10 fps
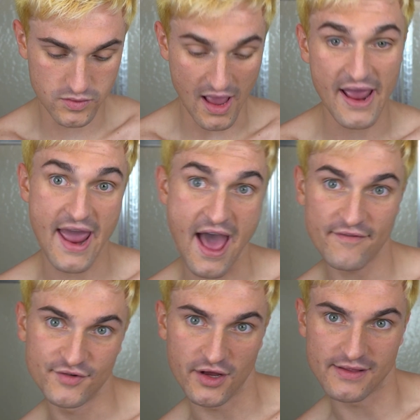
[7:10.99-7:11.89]
I
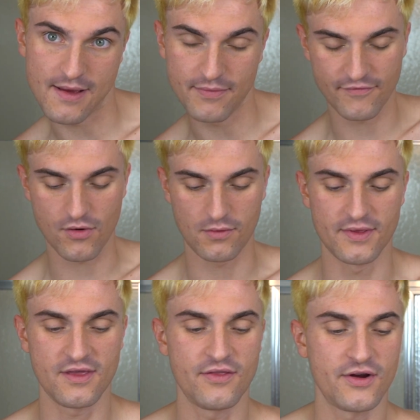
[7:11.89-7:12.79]
have done that before
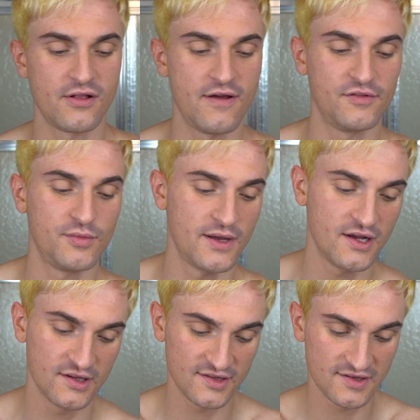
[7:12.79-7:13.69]
with other gloves
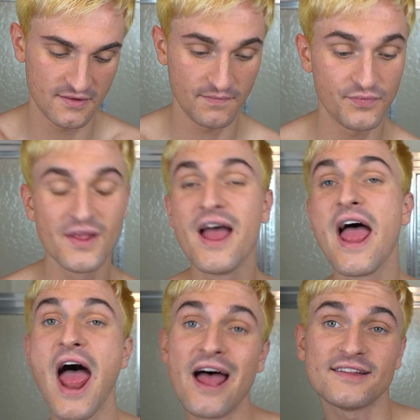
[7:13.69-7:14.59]
because
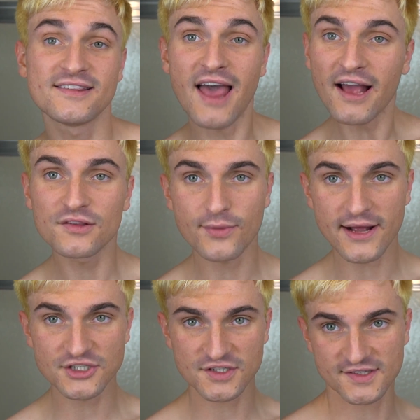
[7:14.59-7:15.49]
at Zach's
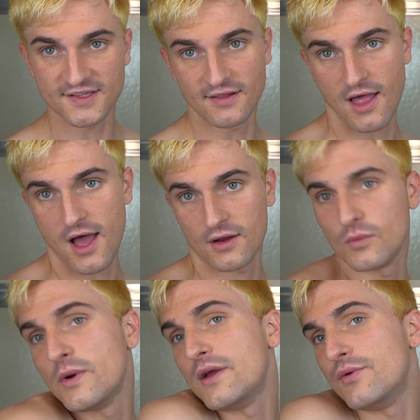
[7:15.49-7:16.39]
Ratchet Salon,
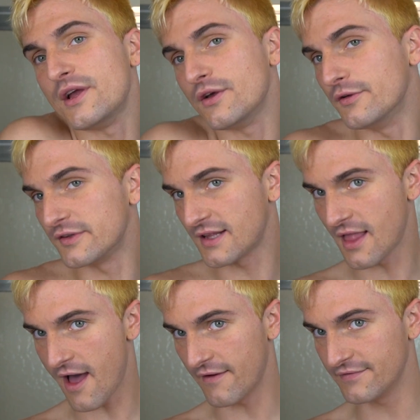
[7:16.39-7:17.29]
we reuse
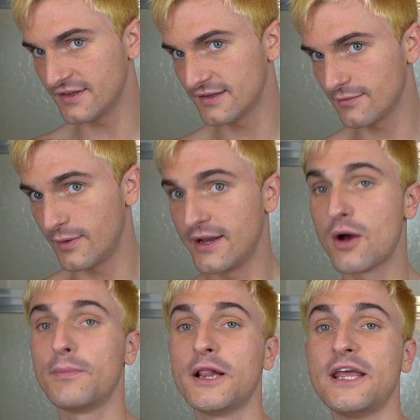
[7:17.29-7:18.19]
gloves. We
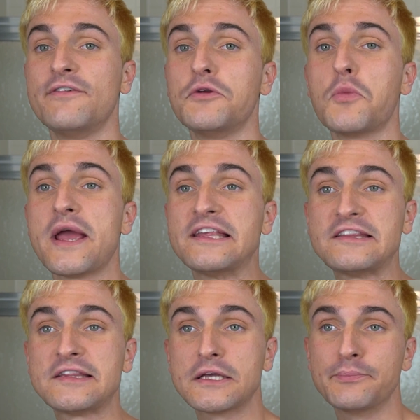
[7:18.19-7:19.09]
don't believe in
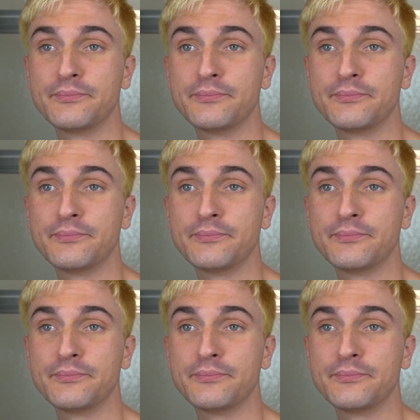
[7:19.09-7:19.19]
waste.